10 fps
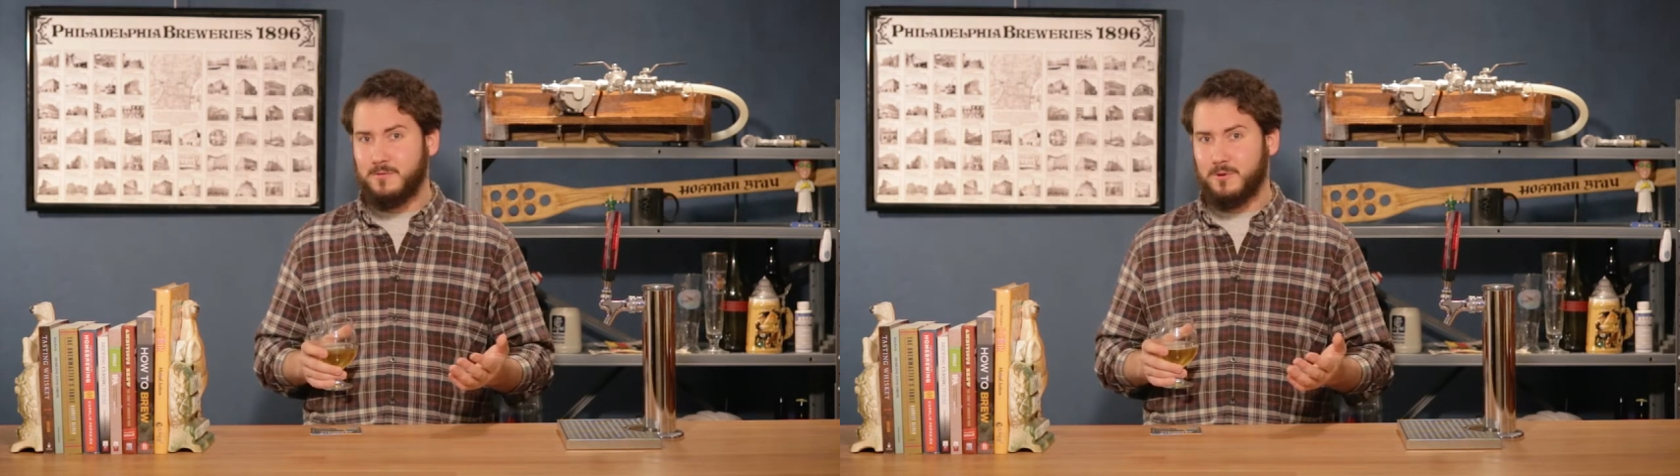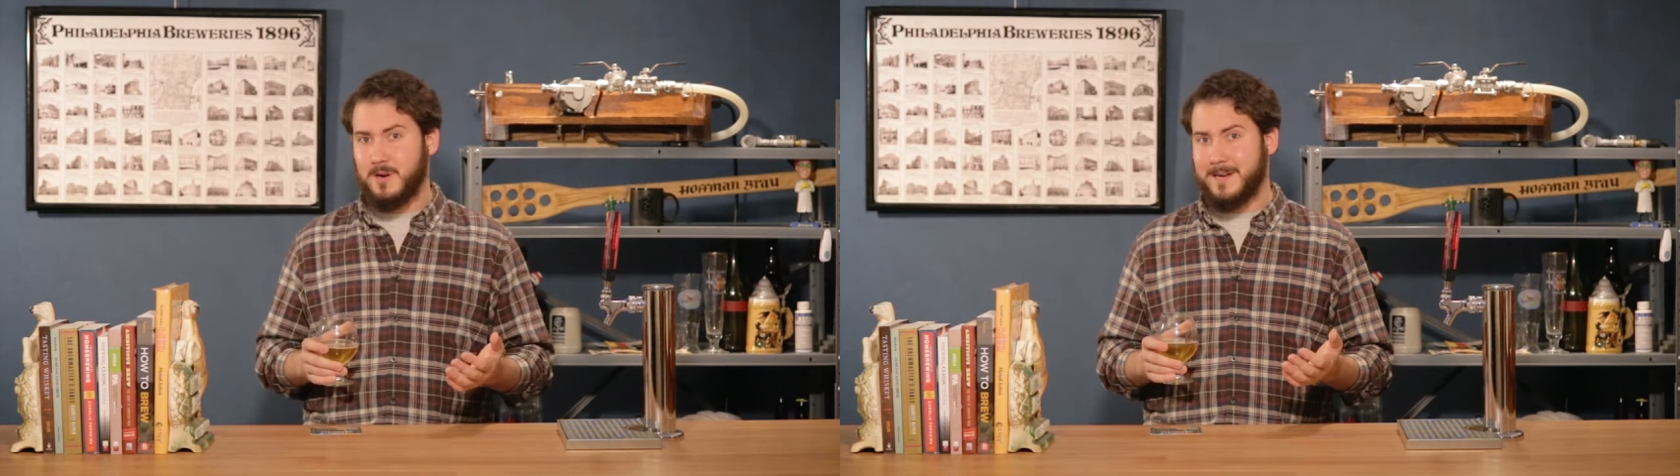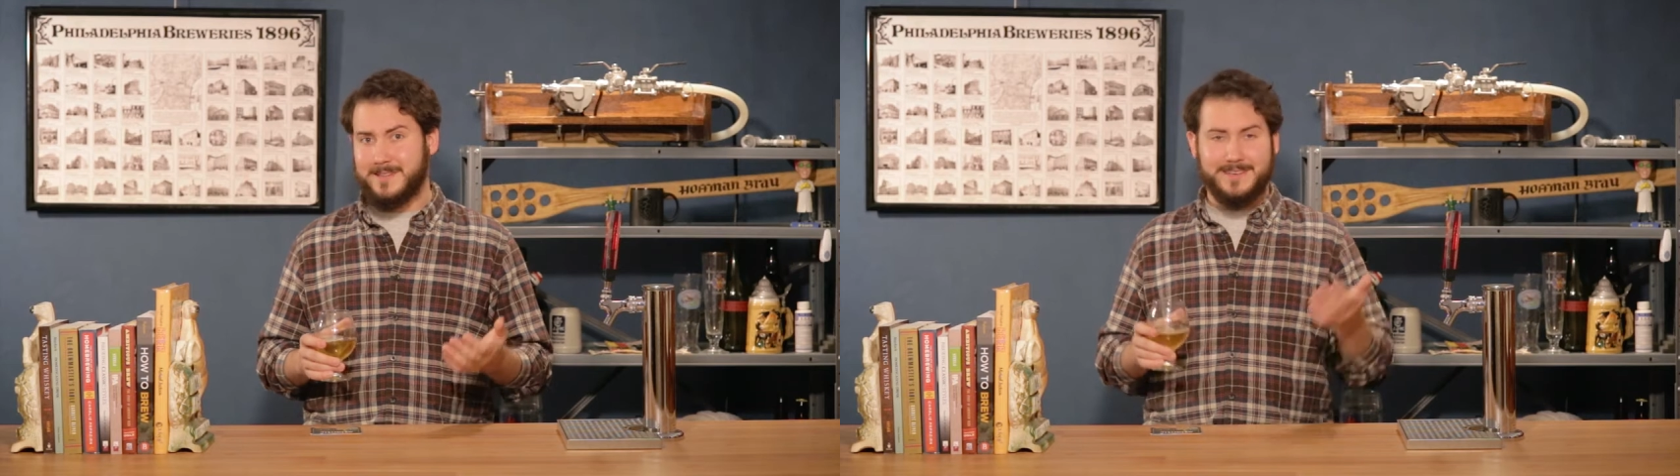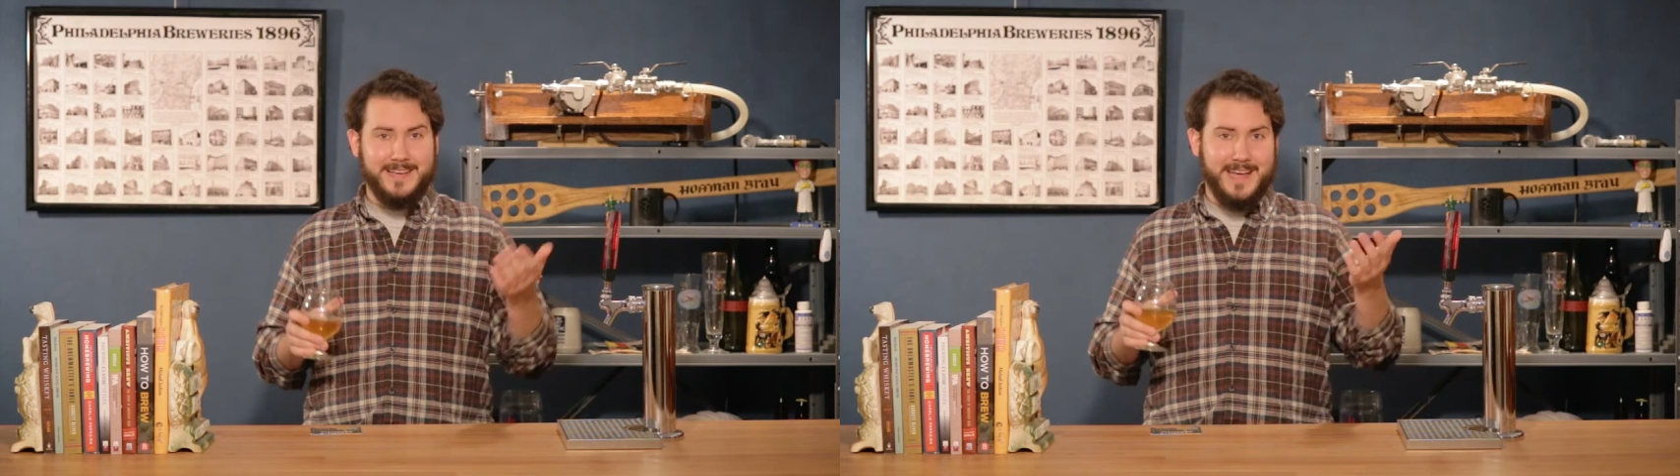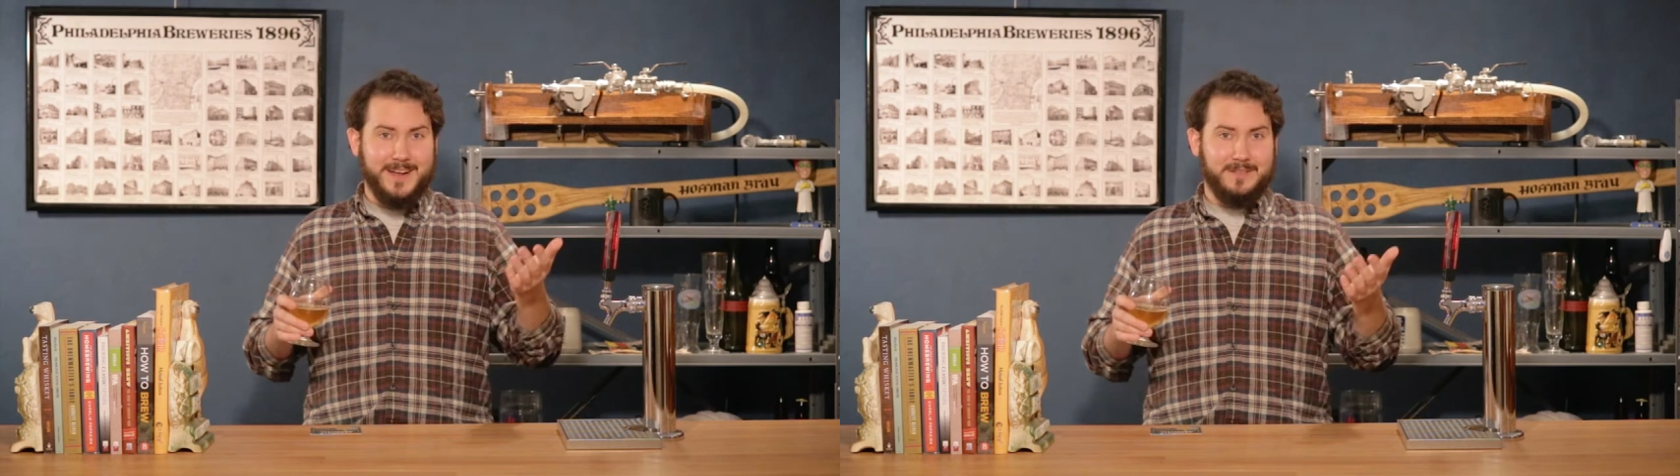What about the
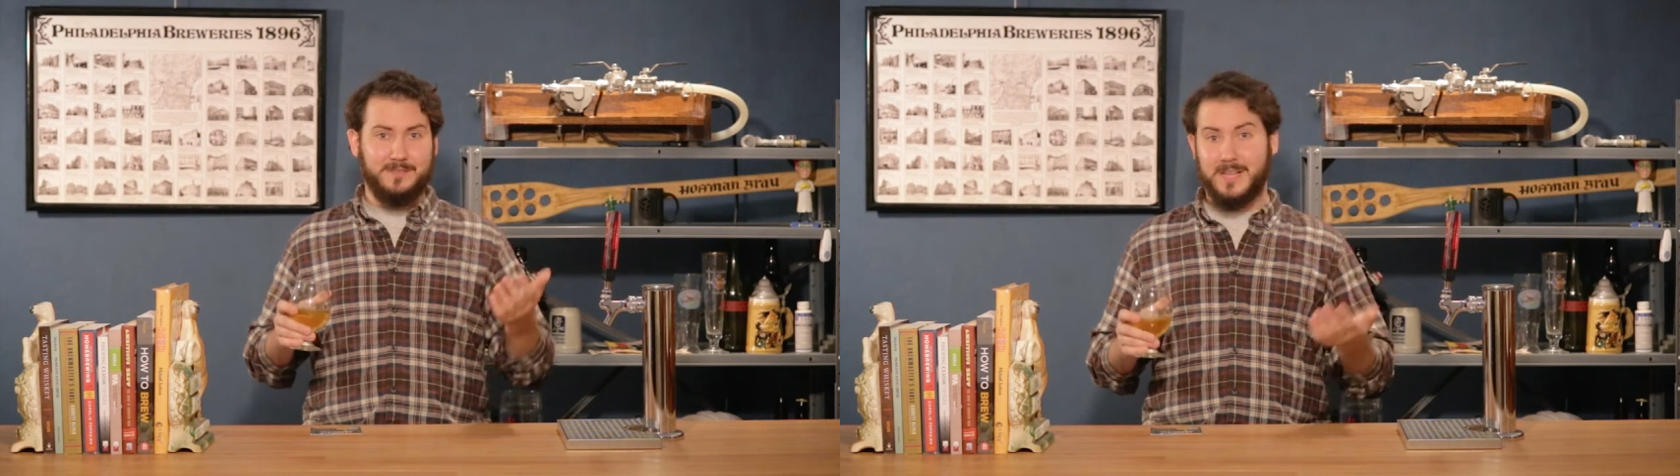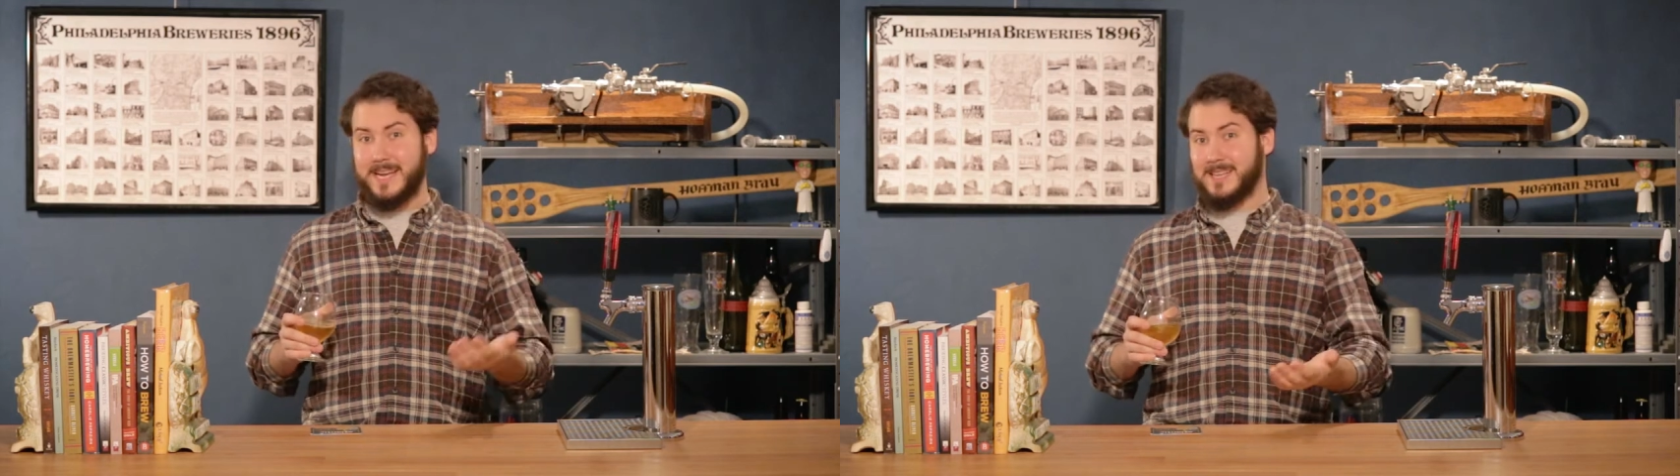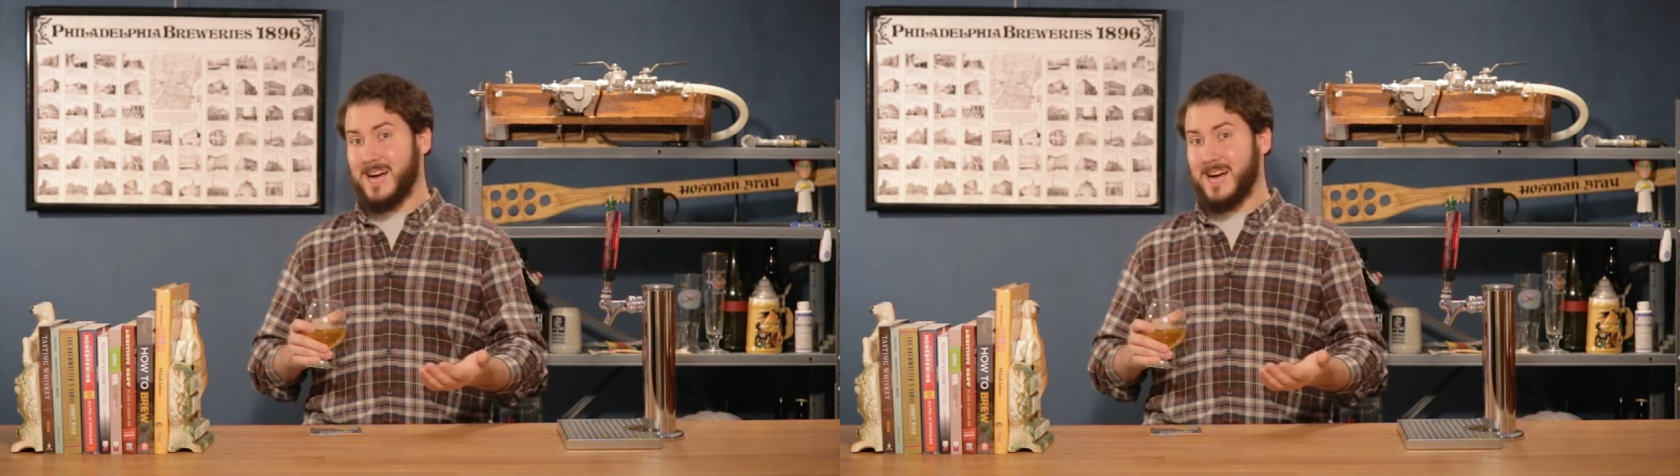can of light